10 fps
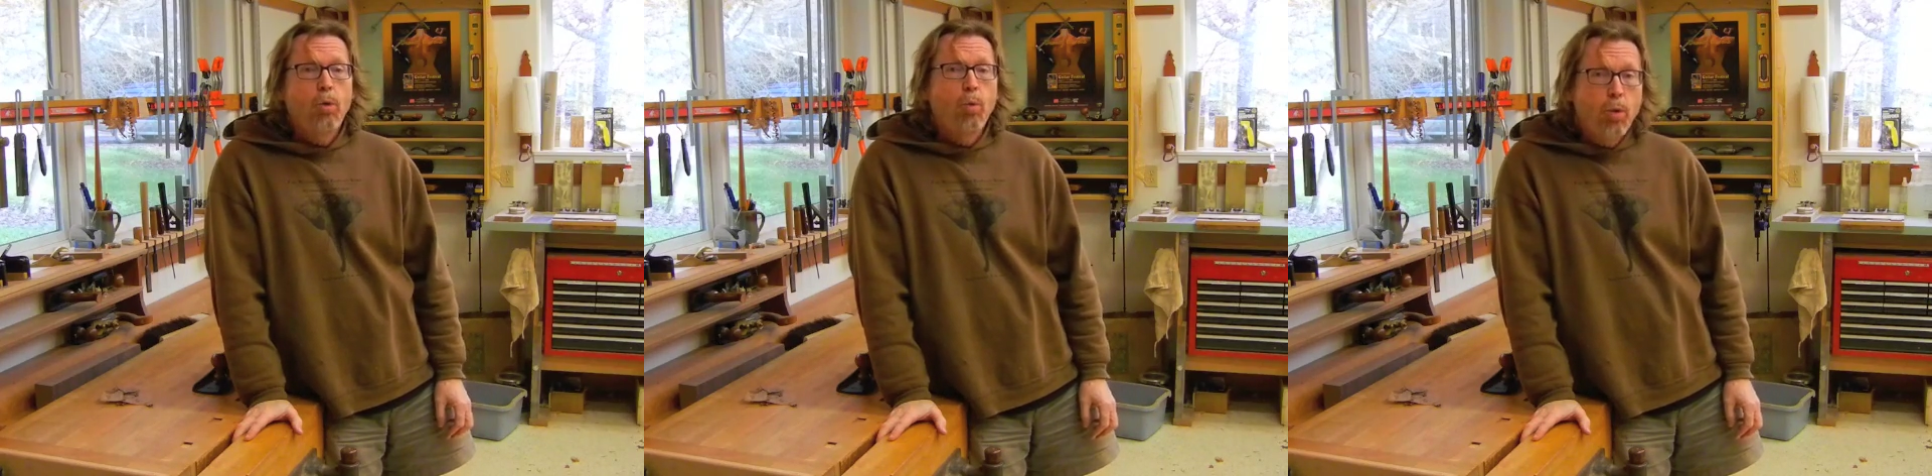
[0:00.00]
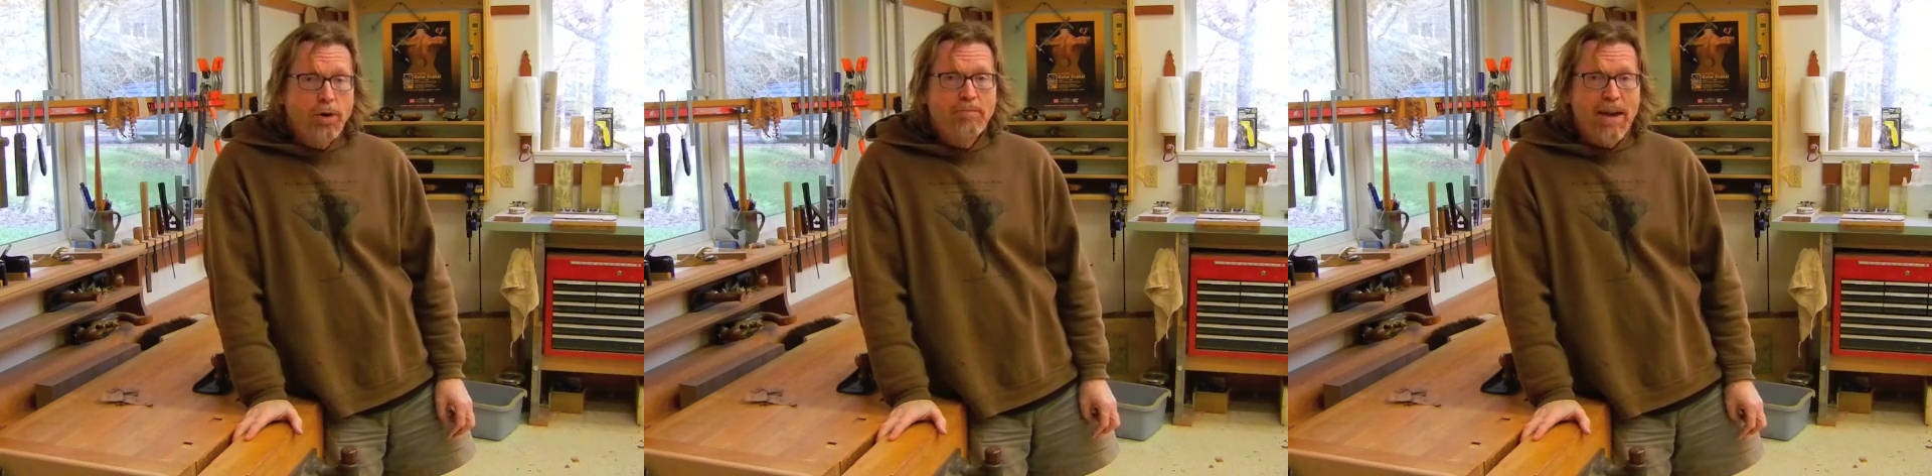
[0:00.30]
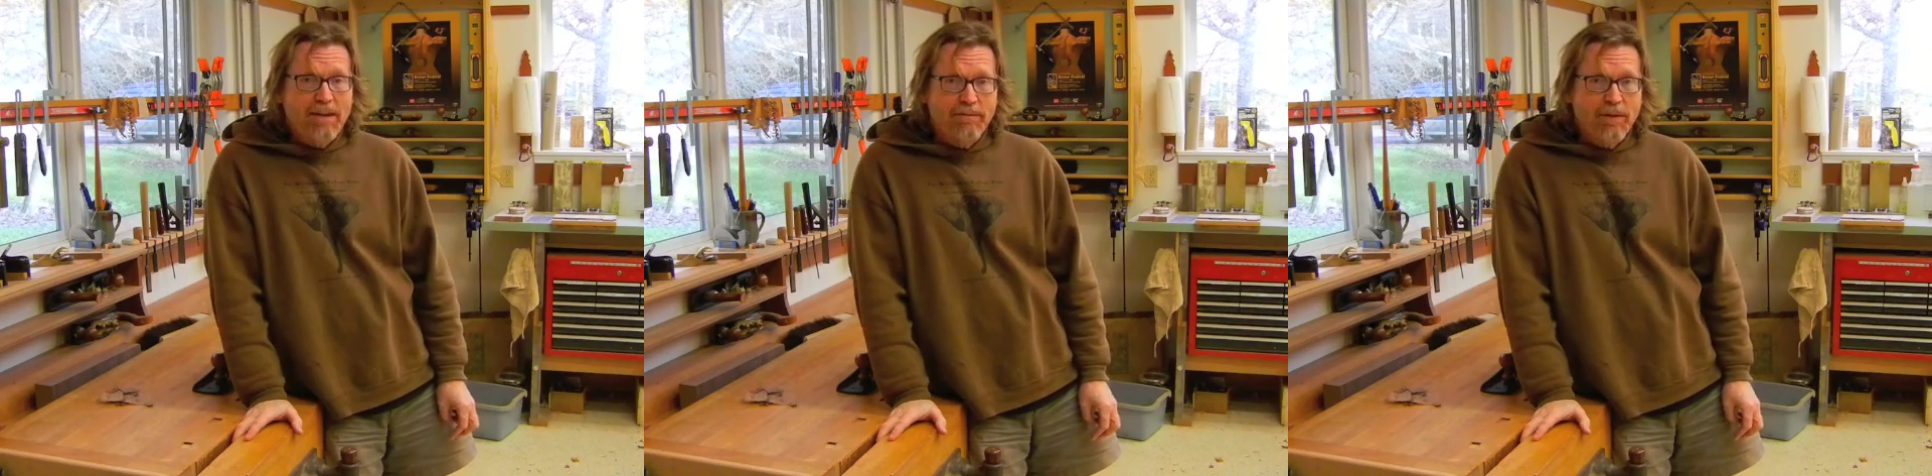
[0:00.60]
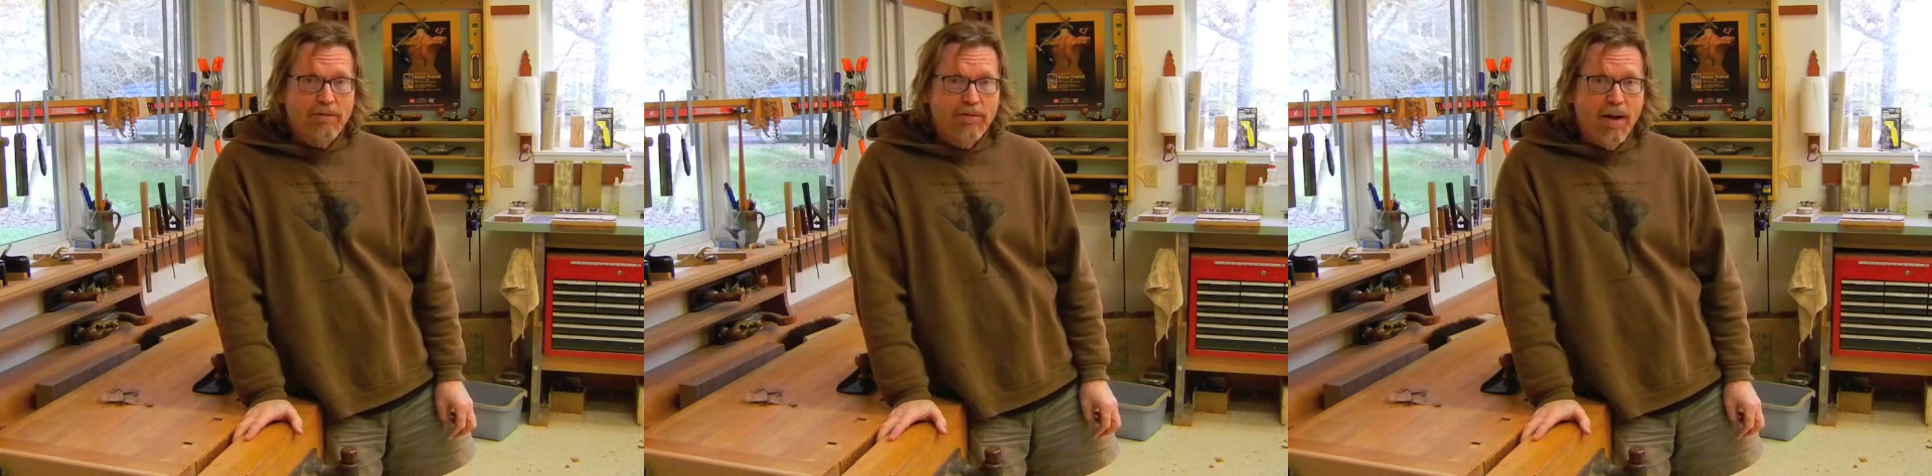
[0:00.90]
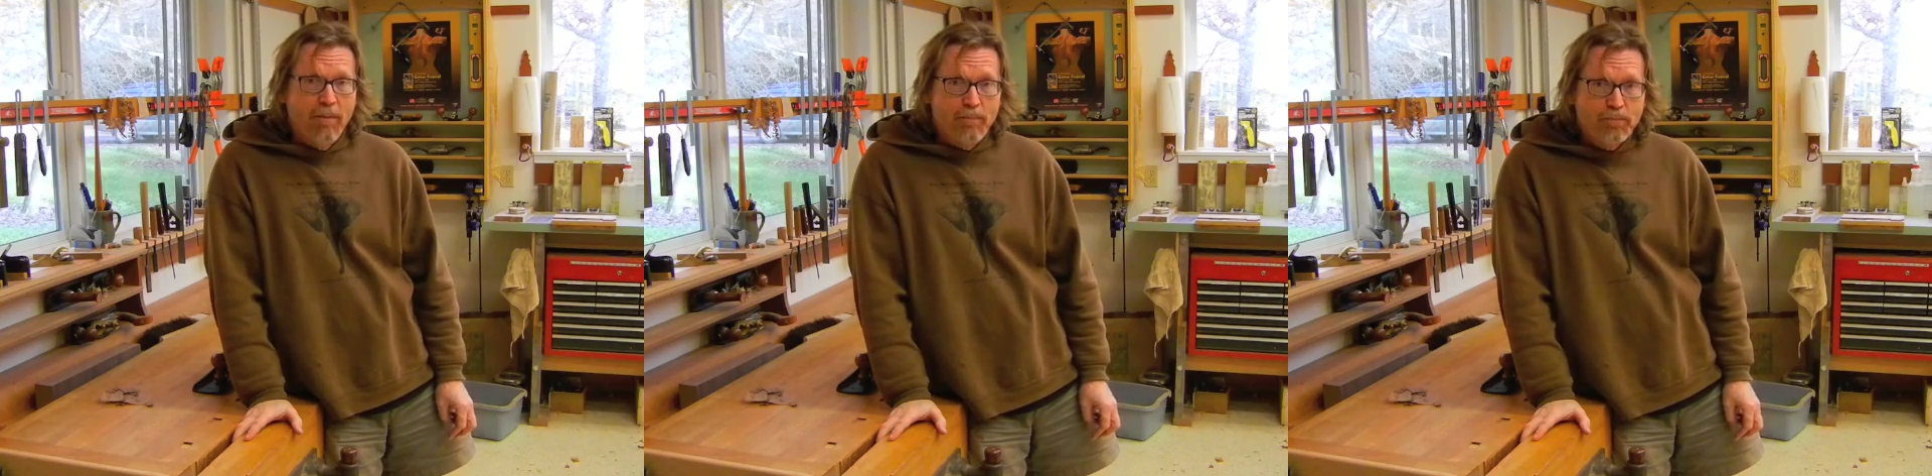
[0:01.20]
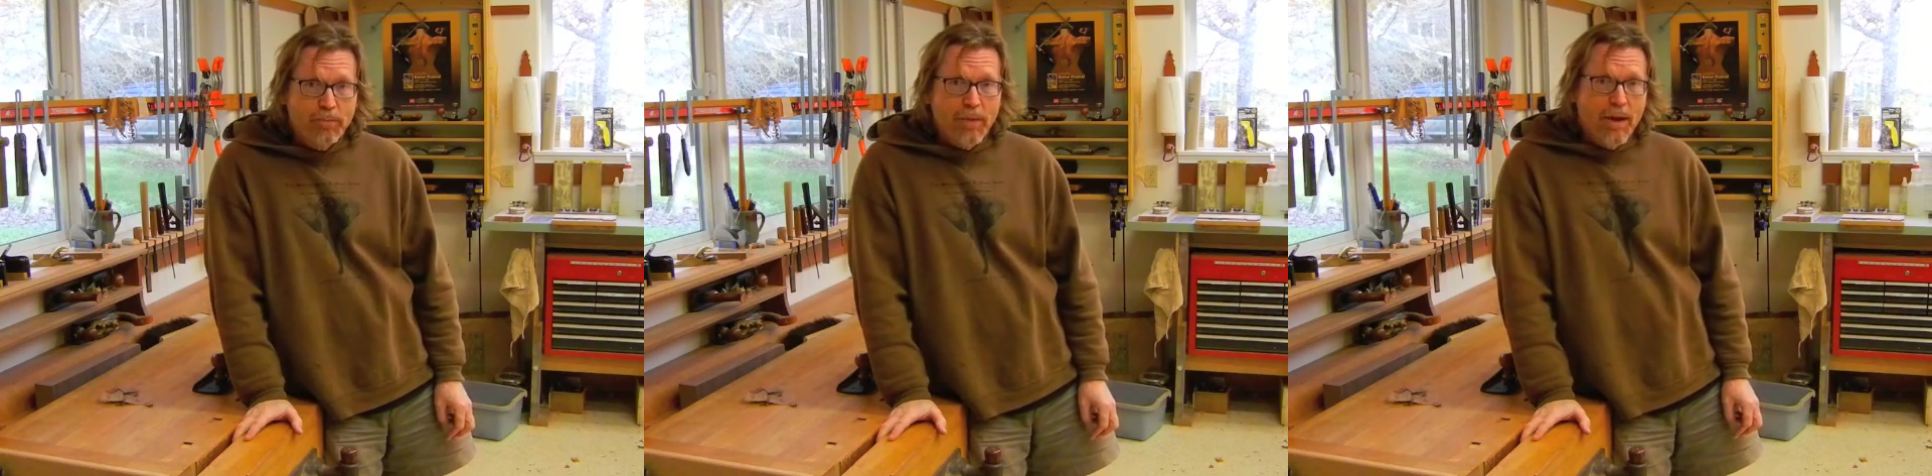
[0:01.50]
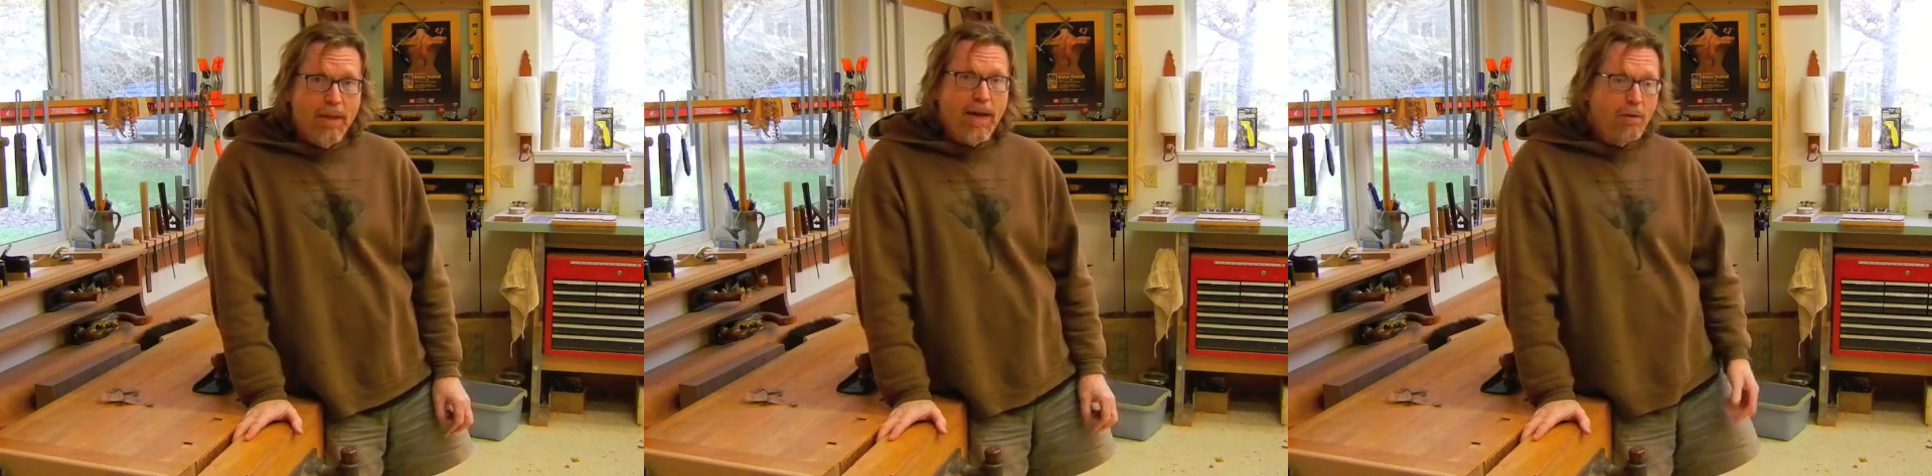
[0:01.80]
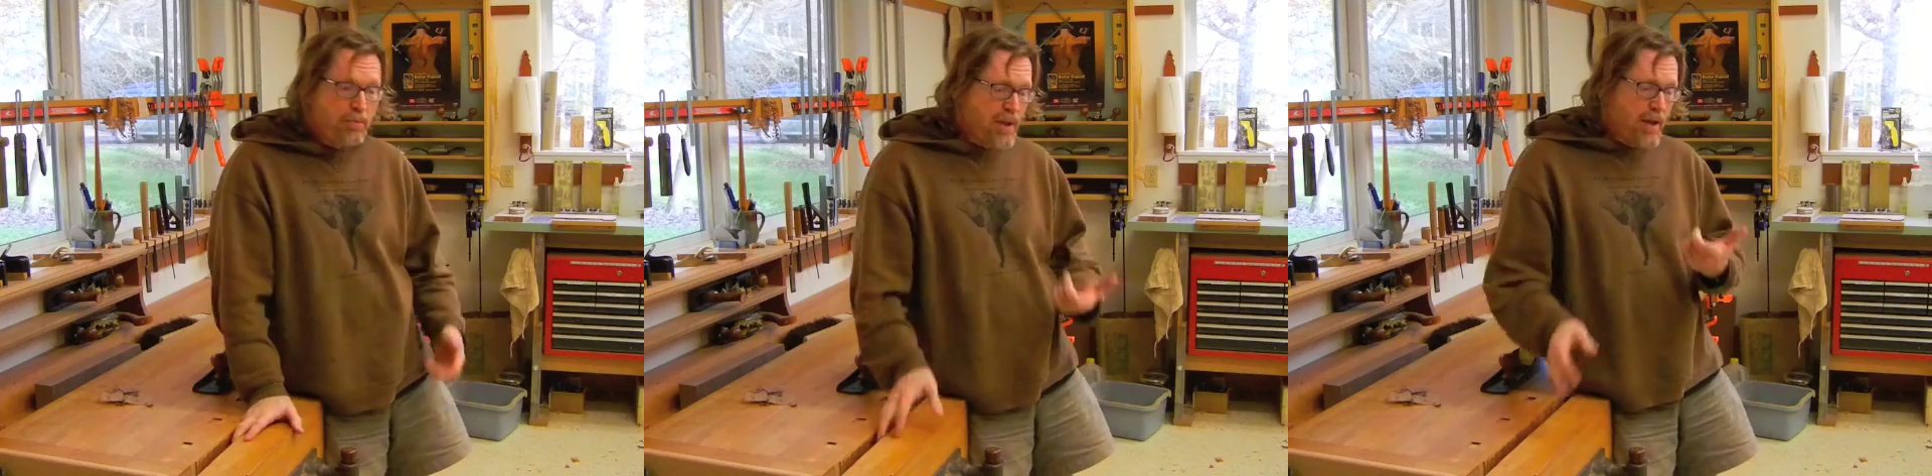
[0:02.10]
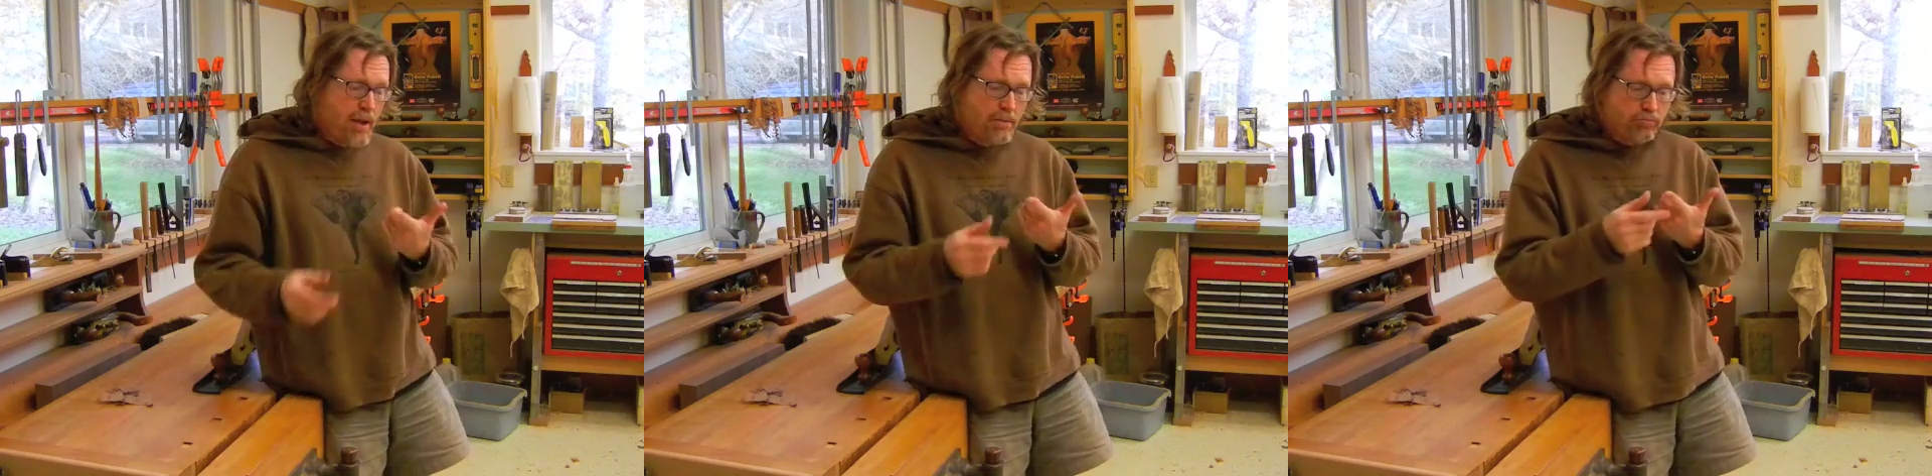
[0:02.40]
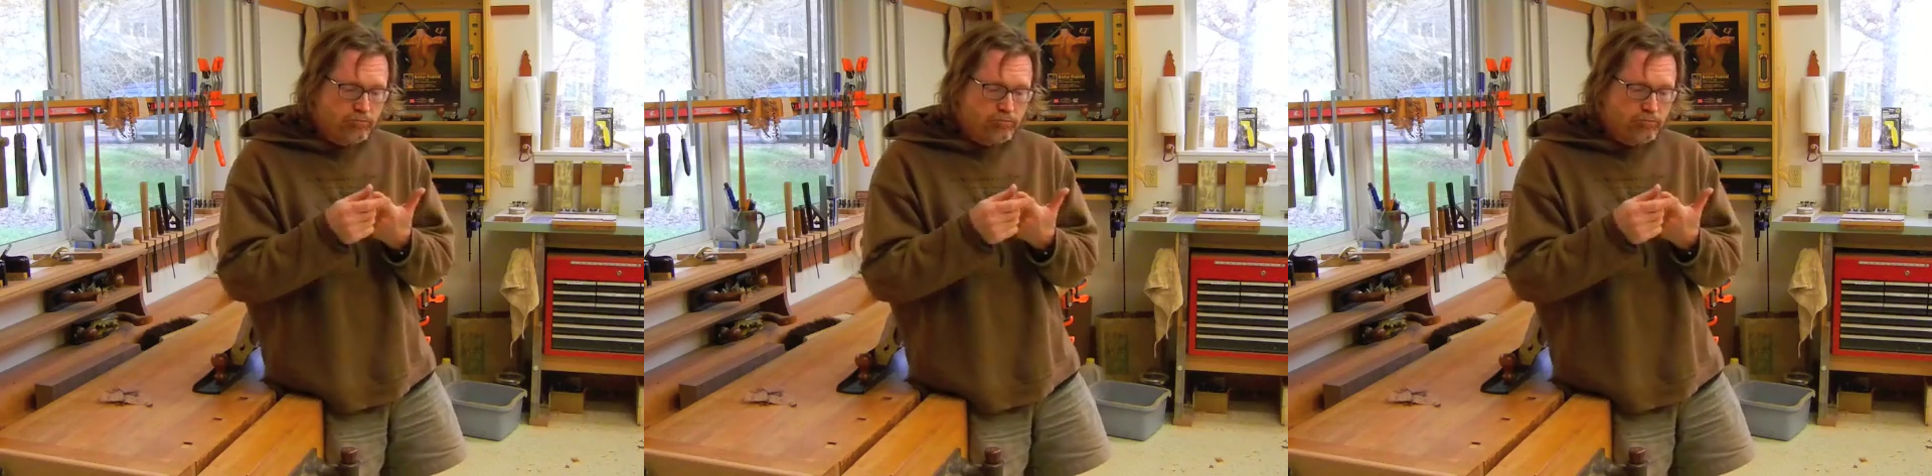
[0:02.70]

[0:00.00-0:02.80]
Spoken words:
would benefit from. That would be